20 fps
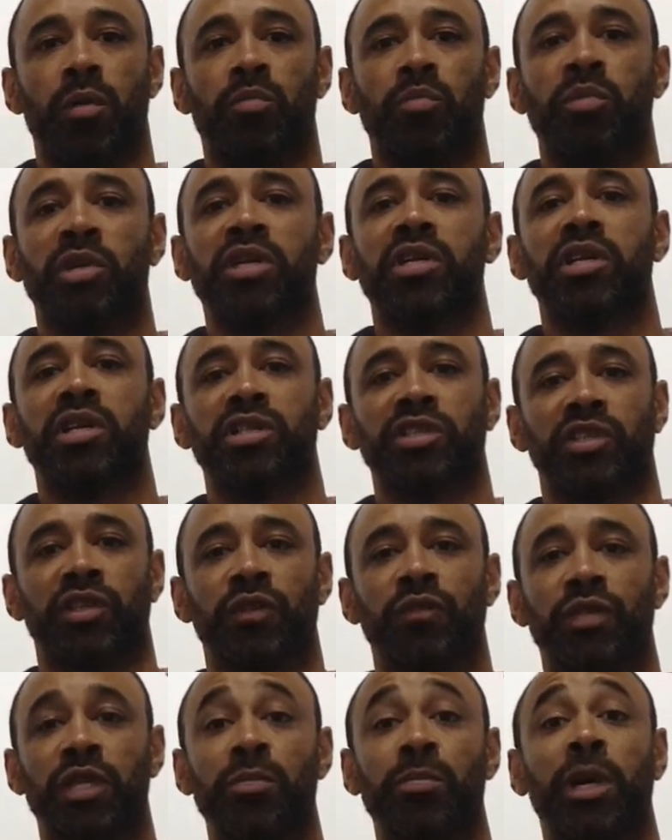because
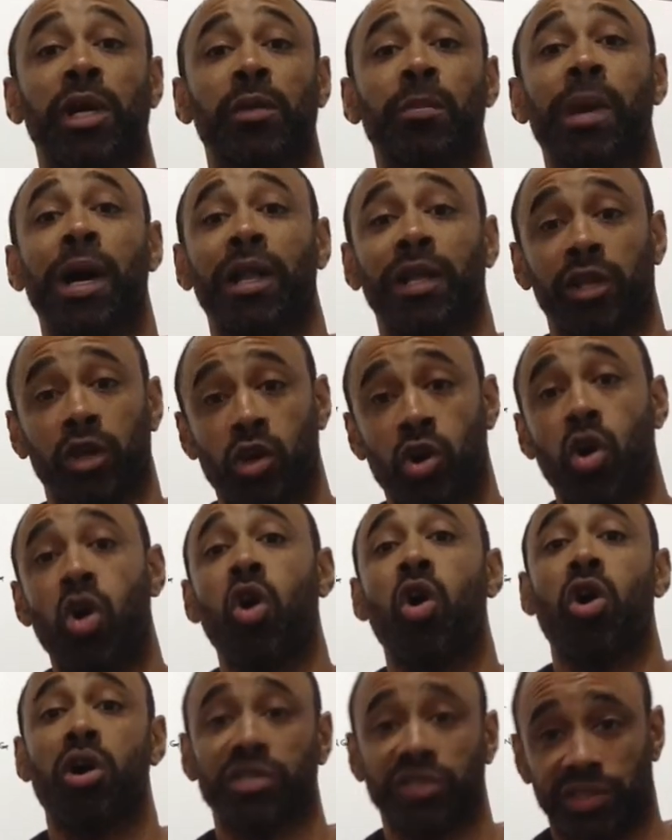of the metabolic
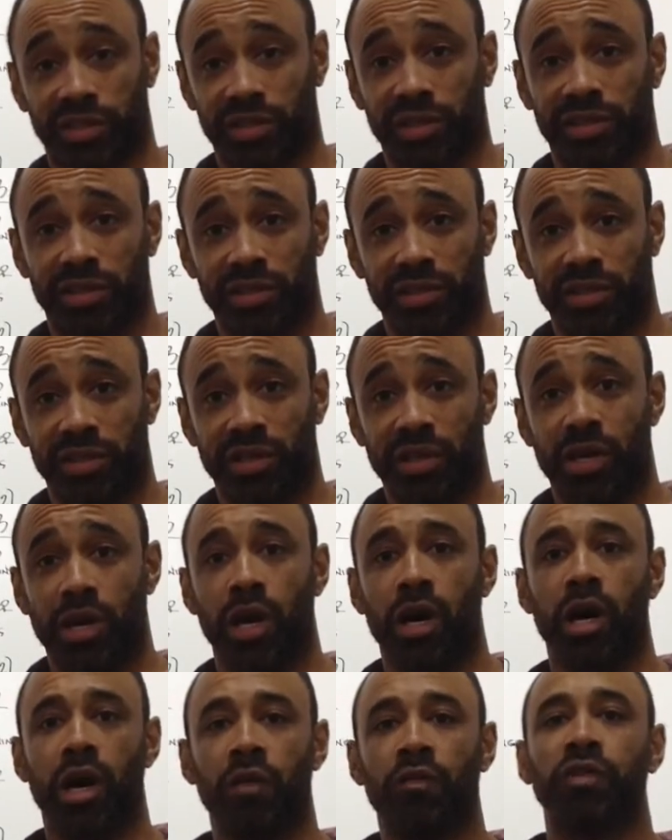cost
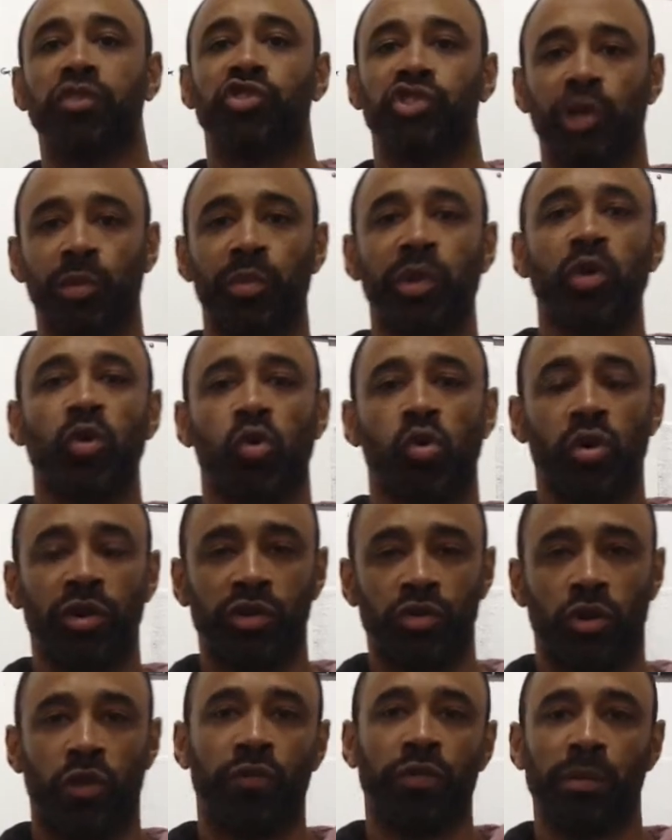of jumping on
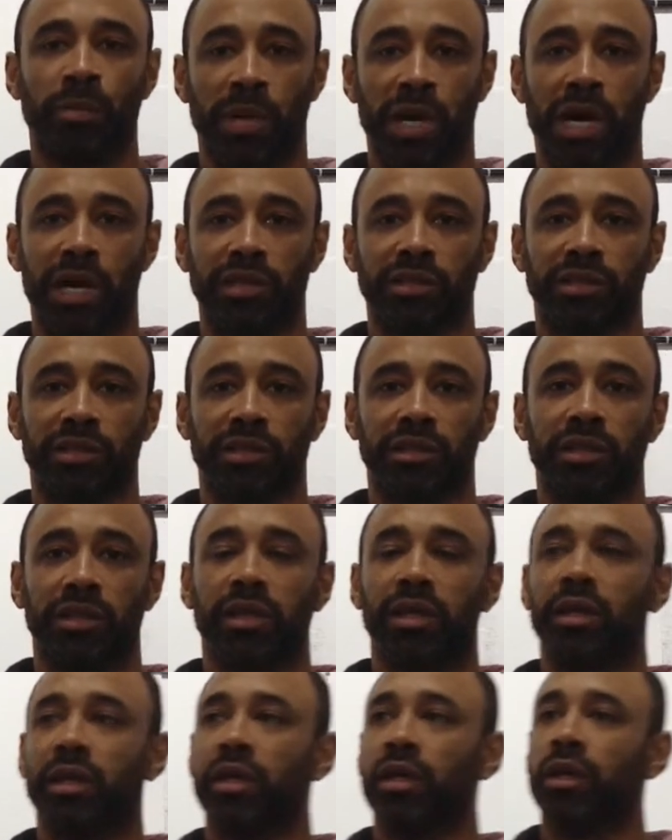and off the box.
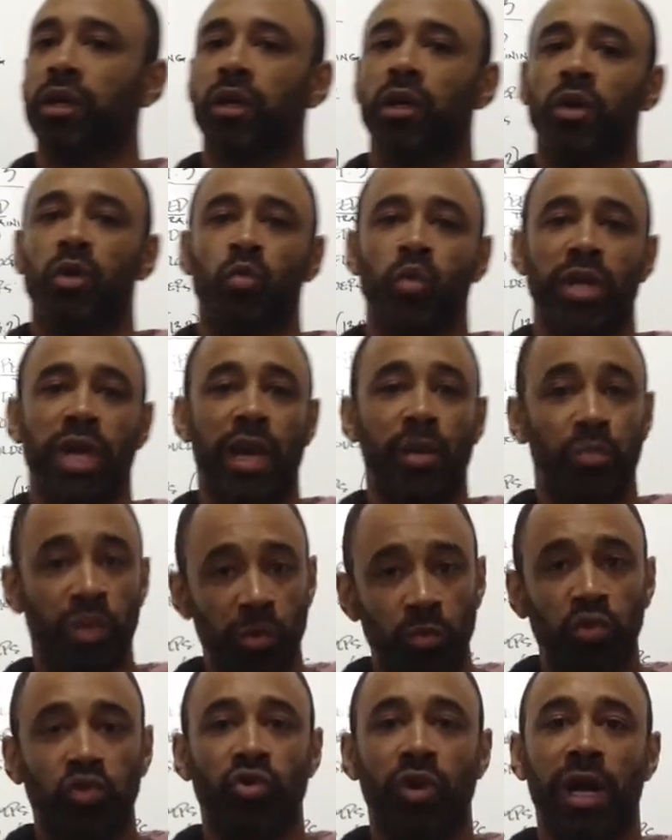We had
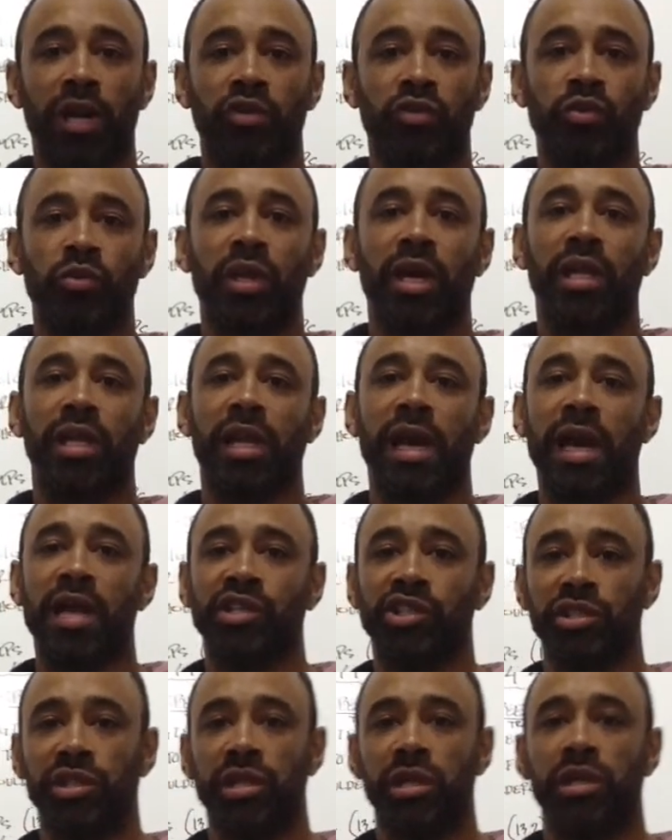people try to do that
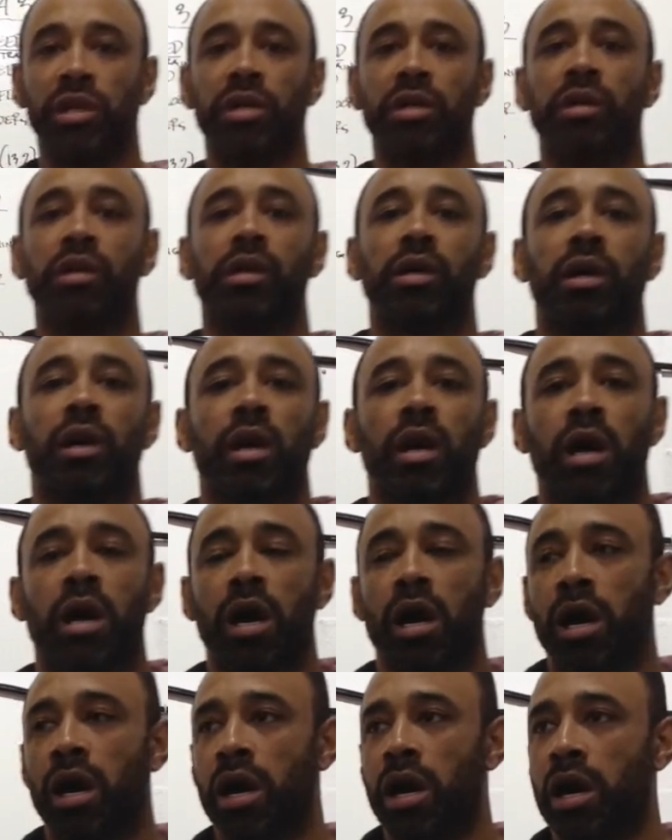last year,
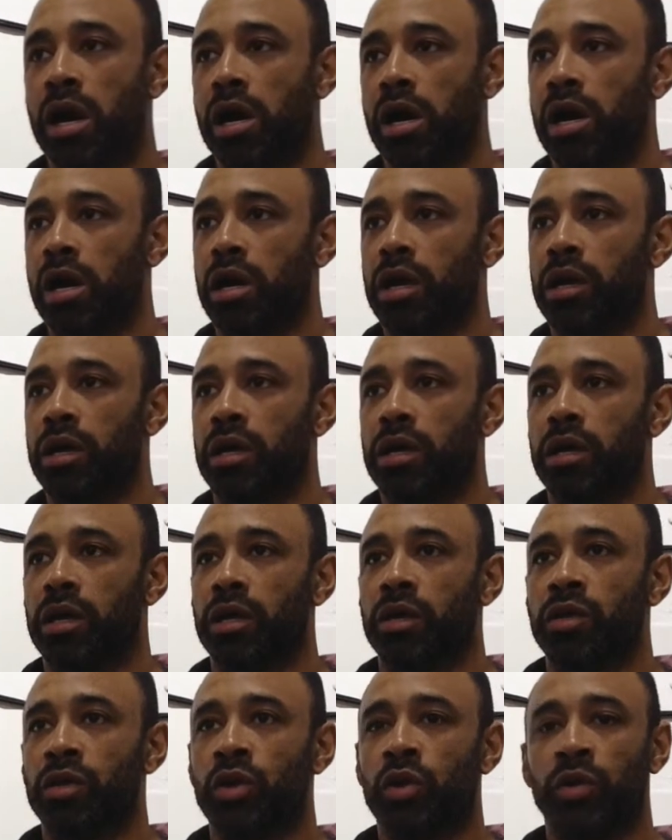
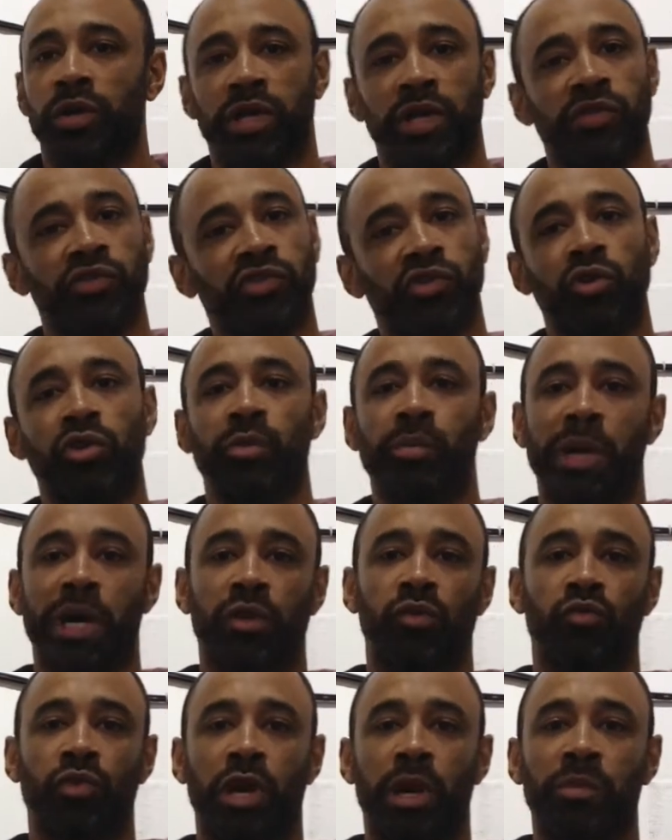get a certain
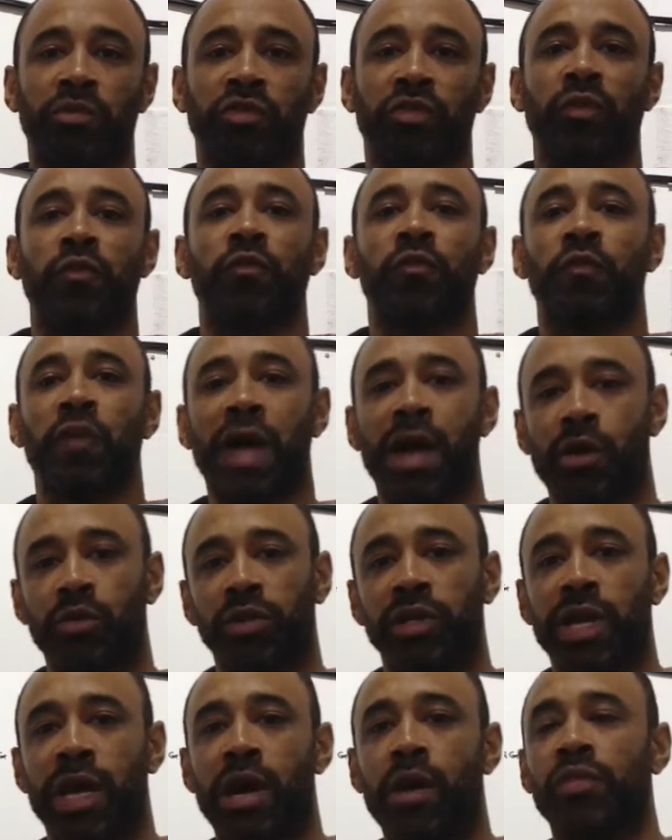amount of reps,
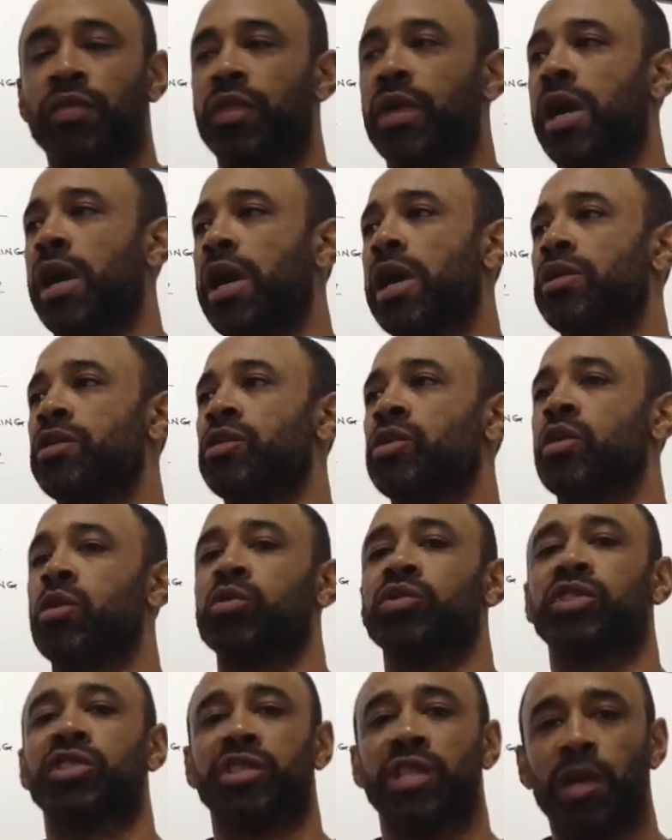found out that,
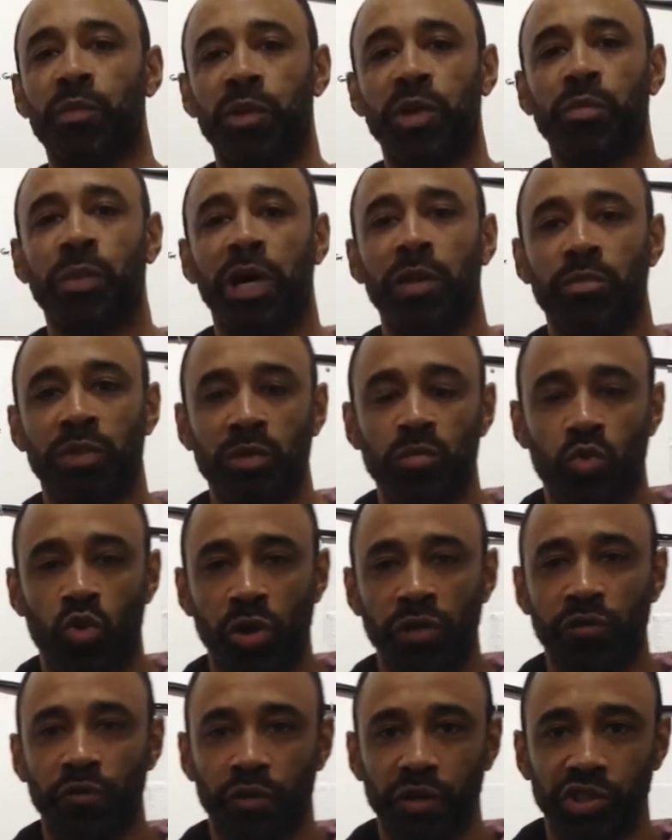stepping might be more
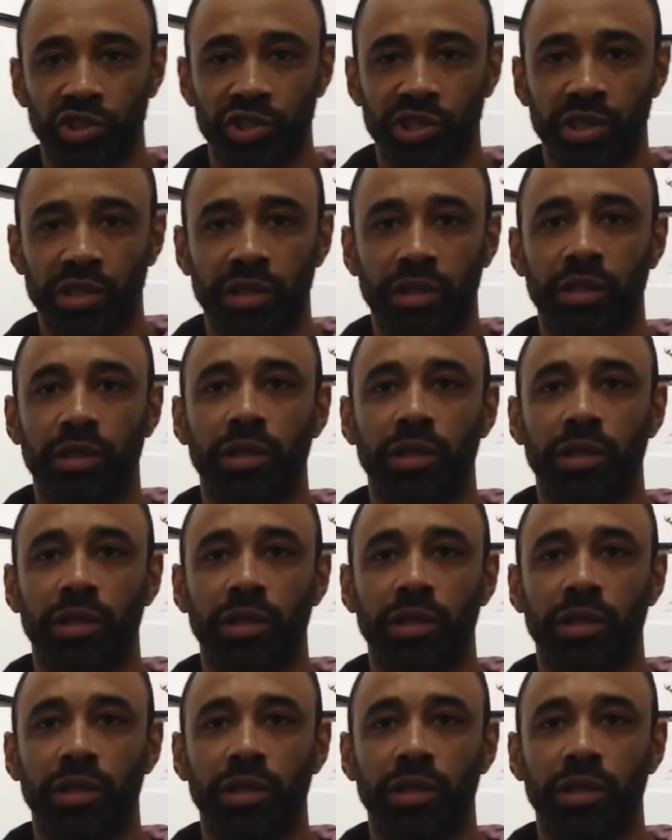efficient.